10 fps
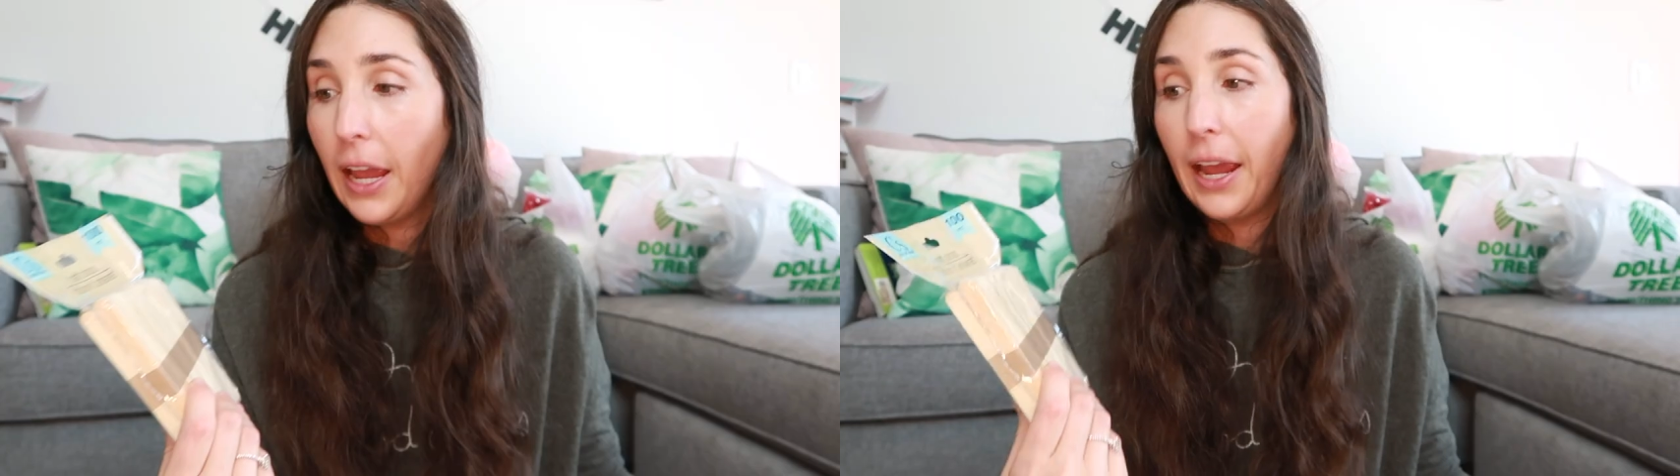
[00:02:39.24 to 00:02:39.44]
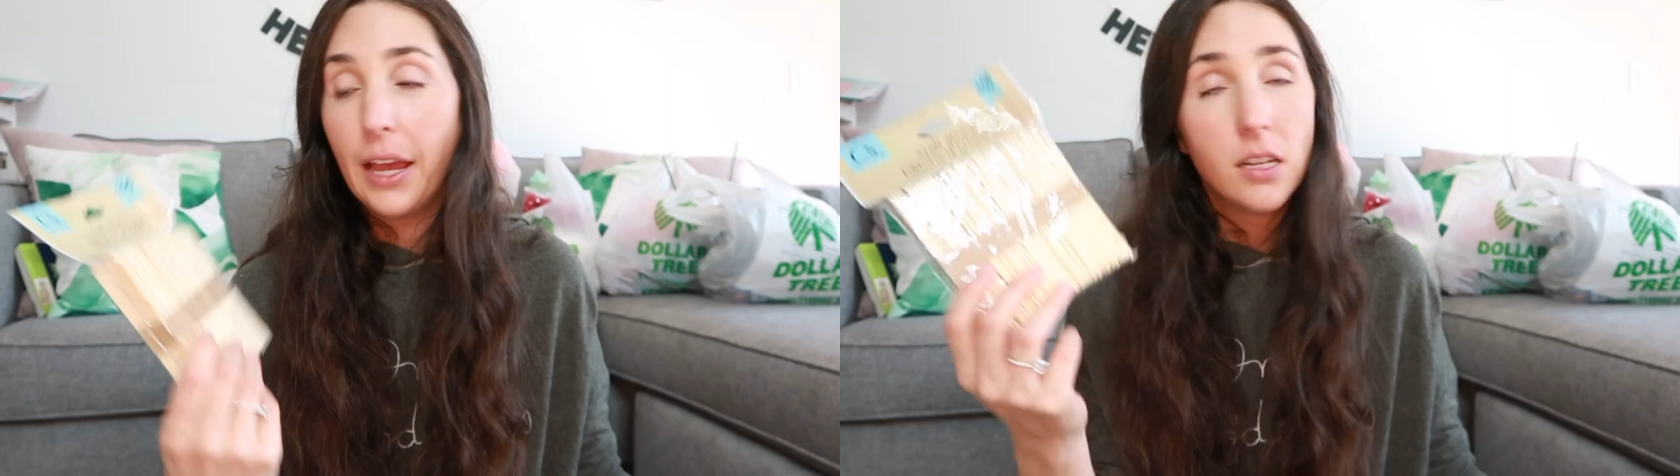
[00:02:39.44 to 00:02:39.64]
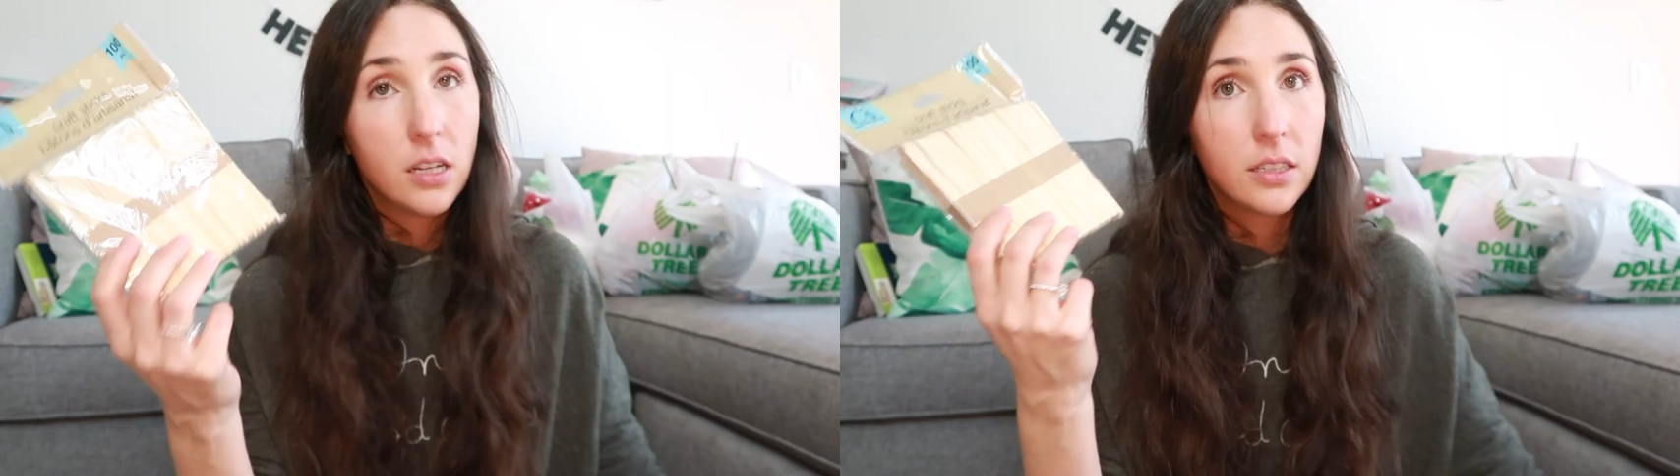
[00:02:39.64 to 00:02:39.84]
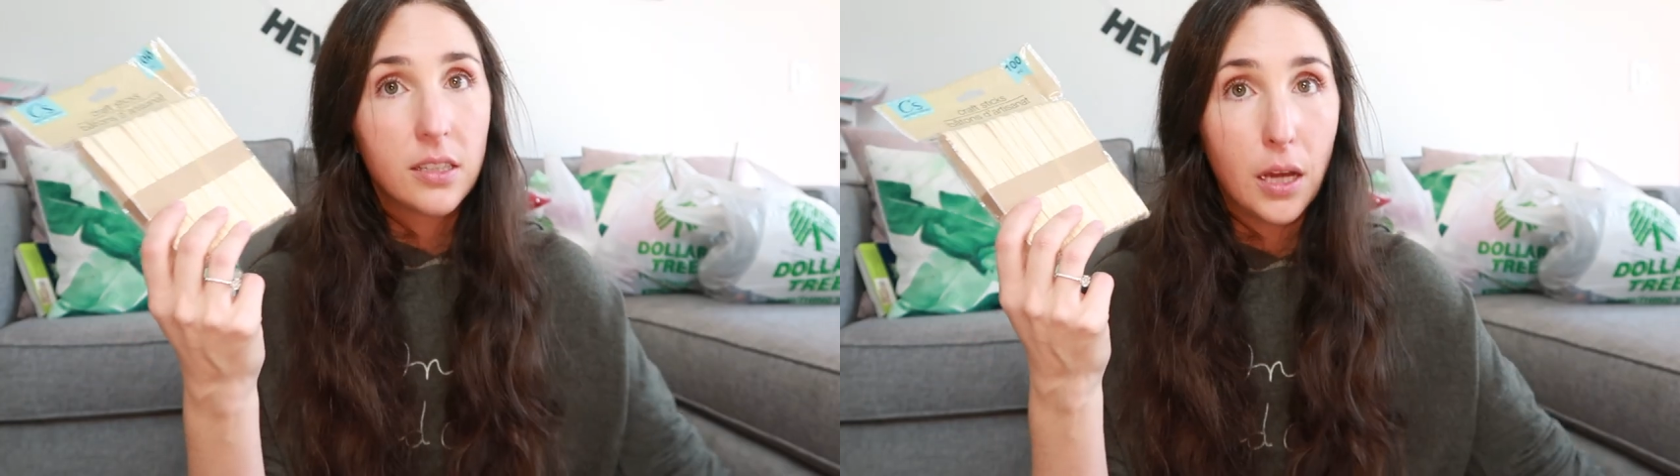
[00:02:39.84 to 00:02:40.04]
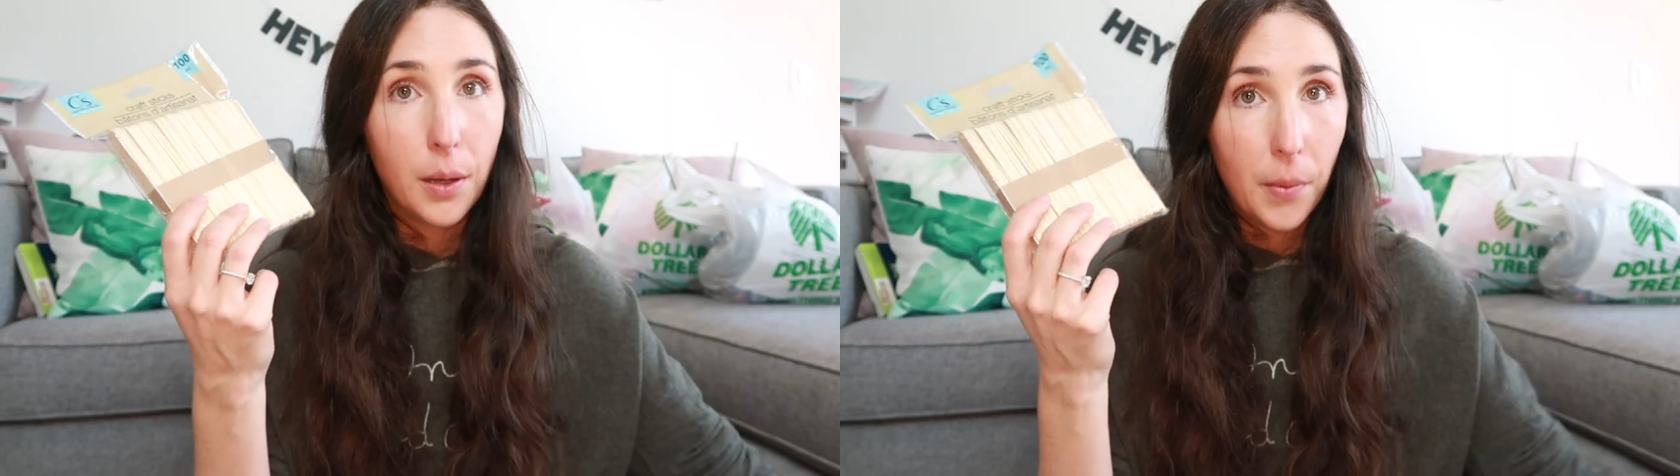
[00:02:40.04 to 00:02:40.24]
and
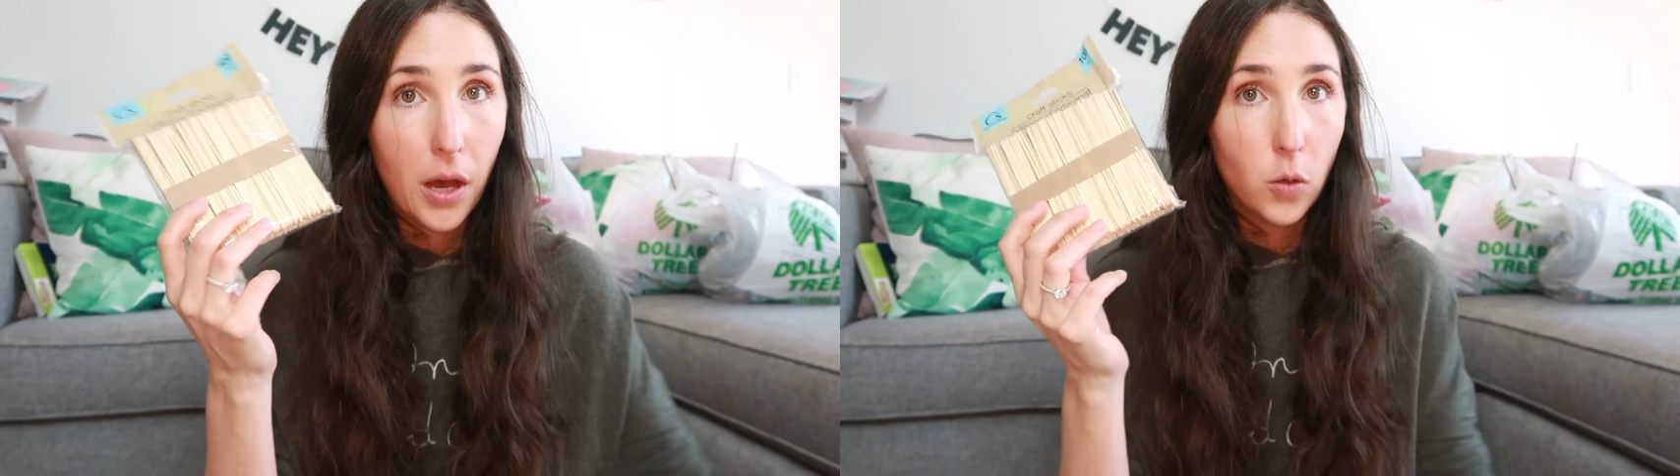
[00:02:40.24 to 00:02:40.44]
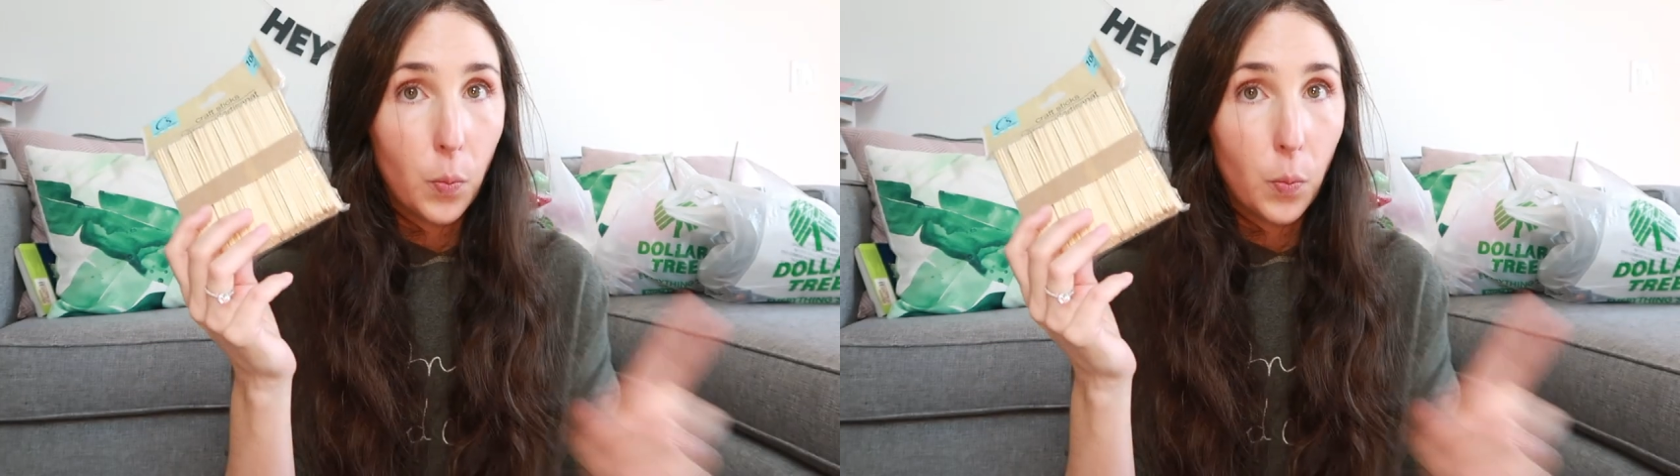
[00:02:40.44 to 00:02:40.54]
some